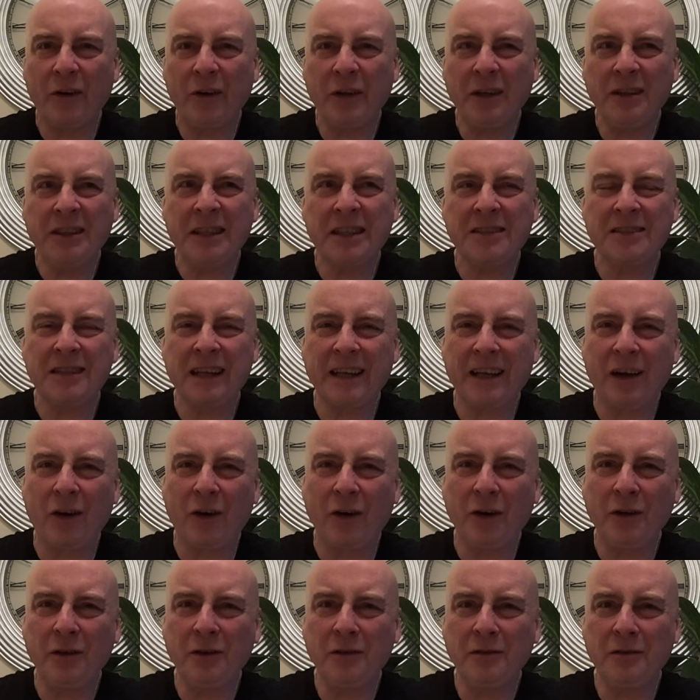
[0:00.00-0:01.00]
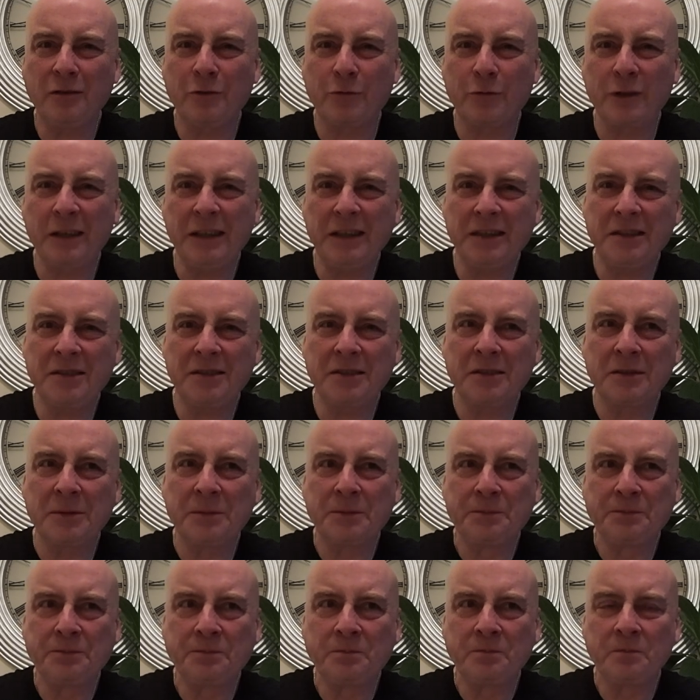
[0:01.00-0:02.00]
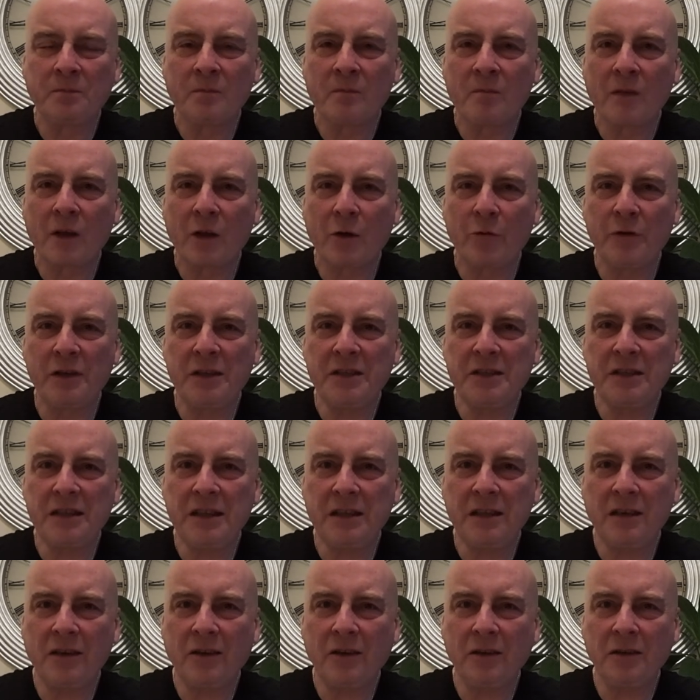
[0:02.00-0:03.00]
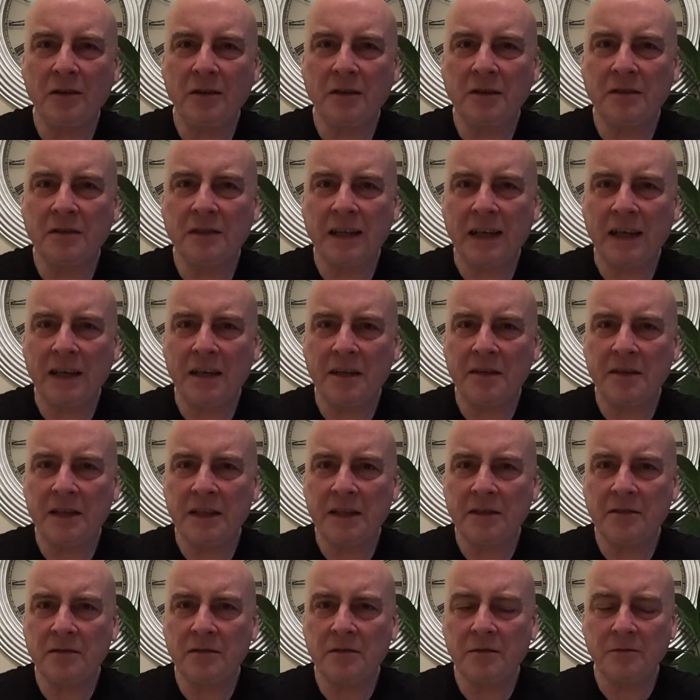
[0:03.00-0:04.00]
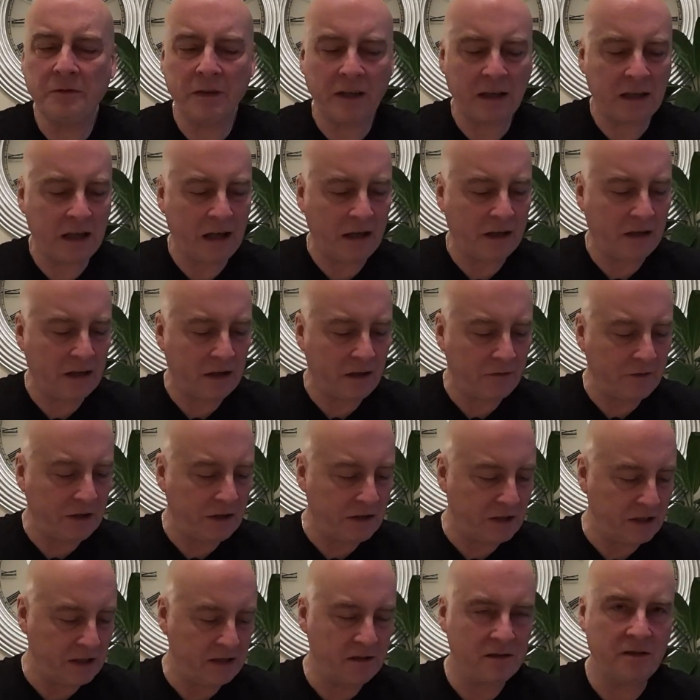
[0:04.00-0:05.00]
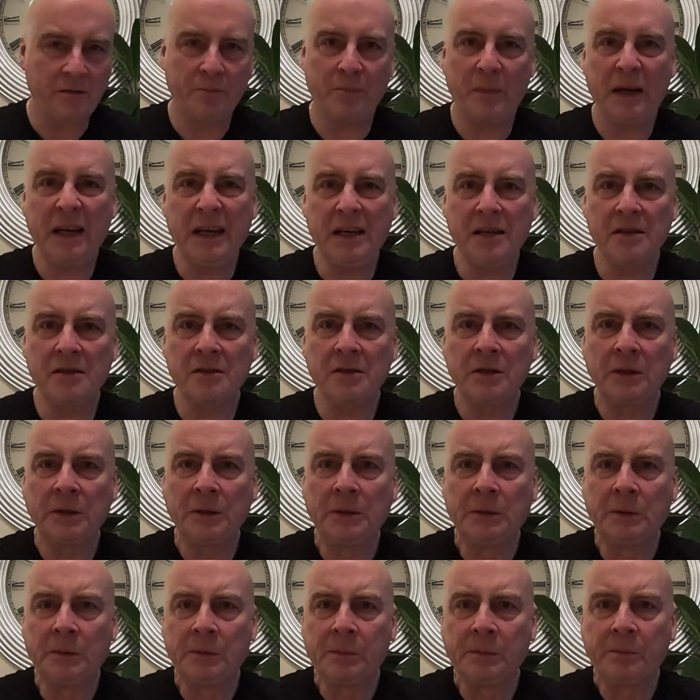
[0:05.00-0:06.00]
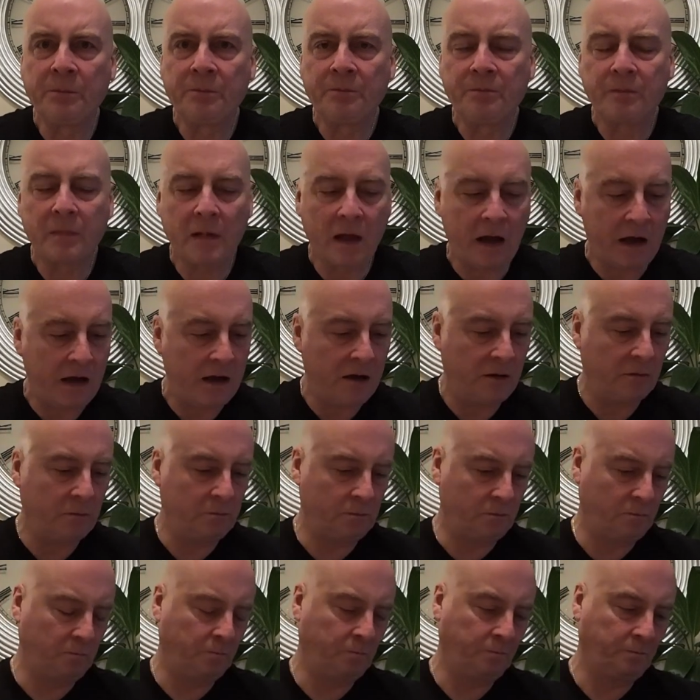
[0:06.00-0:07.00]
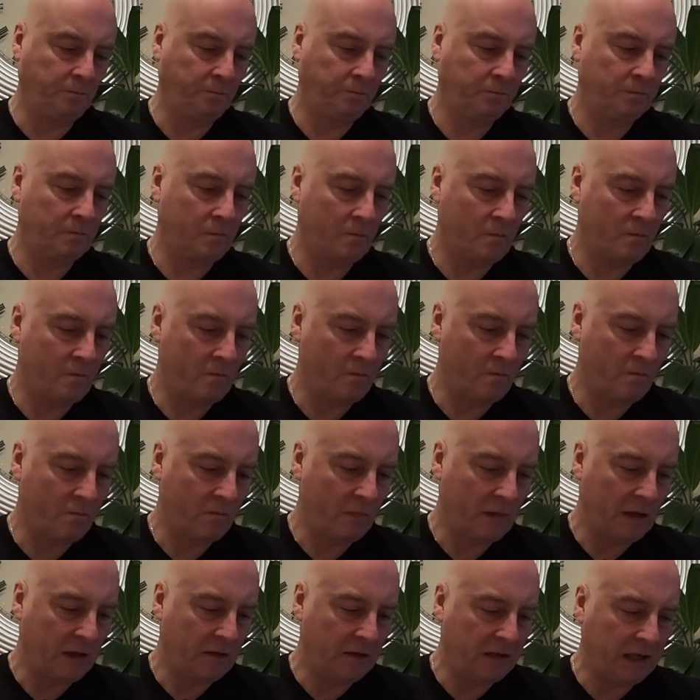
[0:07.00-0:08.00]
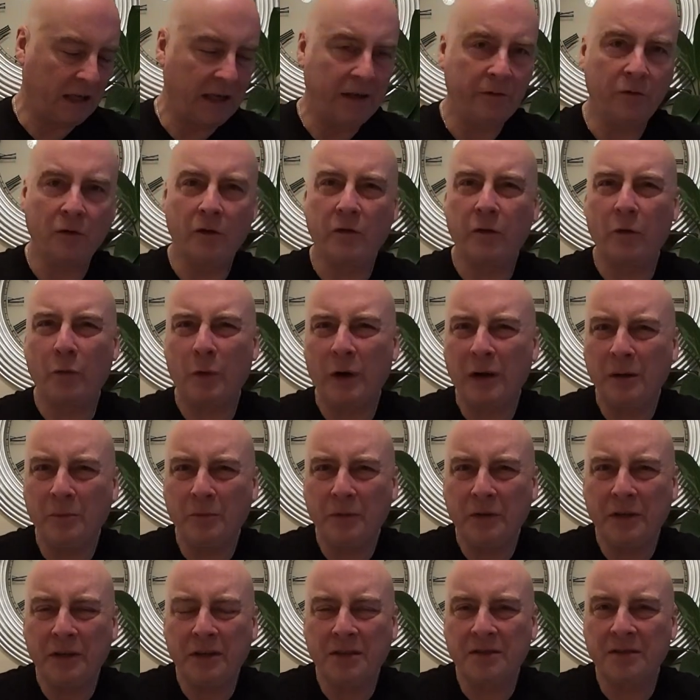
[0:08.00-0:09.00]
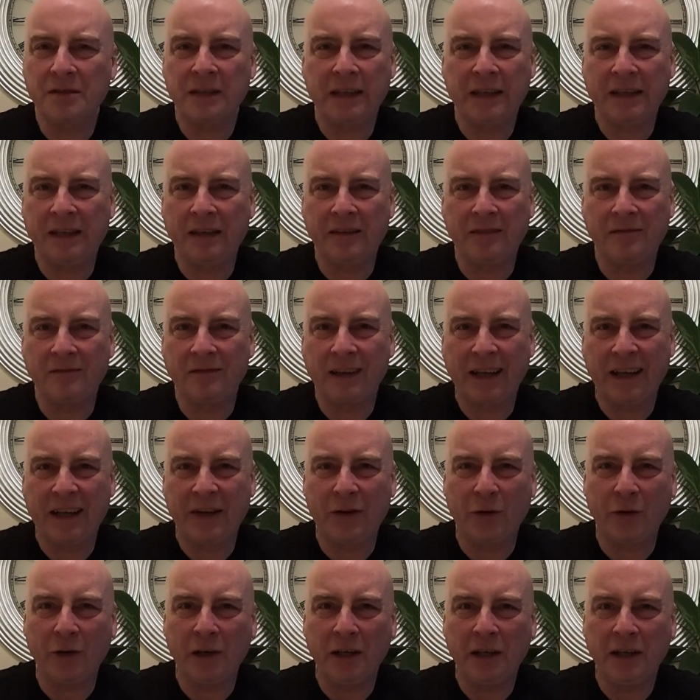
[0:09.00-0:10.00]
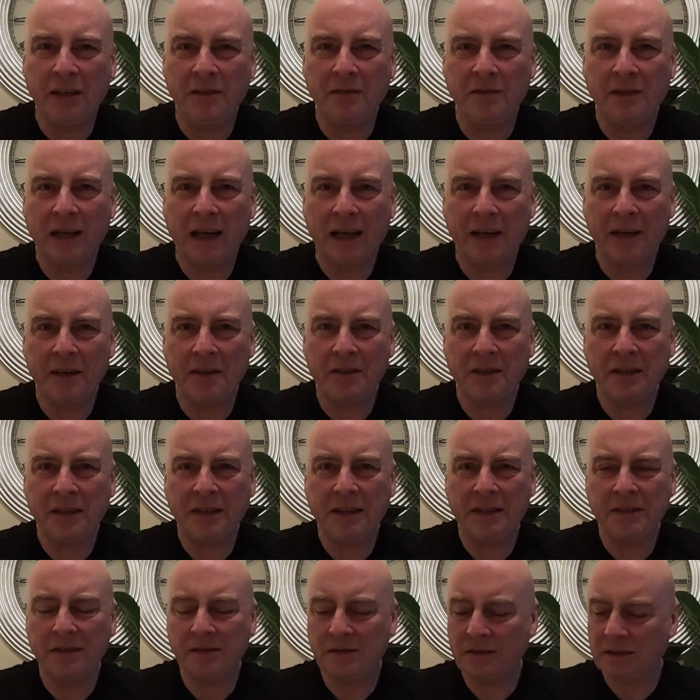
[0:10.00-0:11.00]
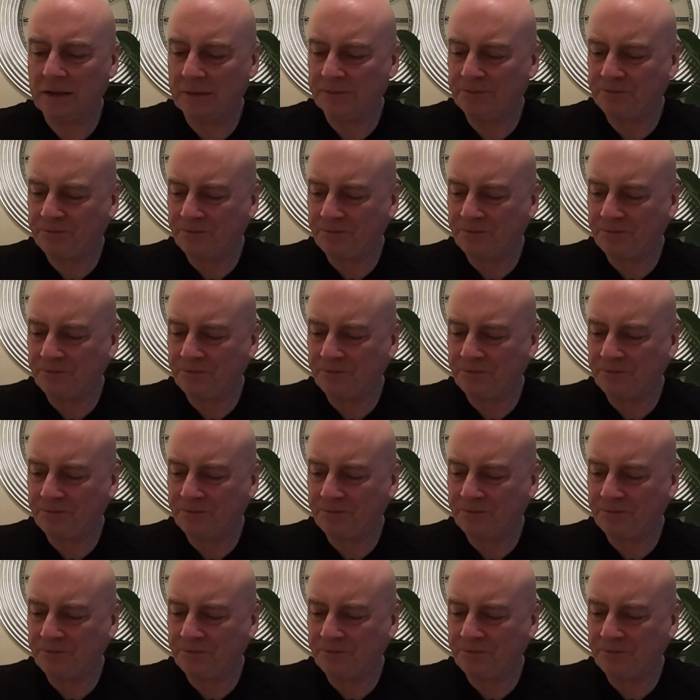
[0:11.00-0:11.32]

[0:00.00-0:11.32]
It tastes like oil, greasy oil kind of taste of it. I can't really taste the meat. It's kind of overwhelmed with this like an oily kind of taste.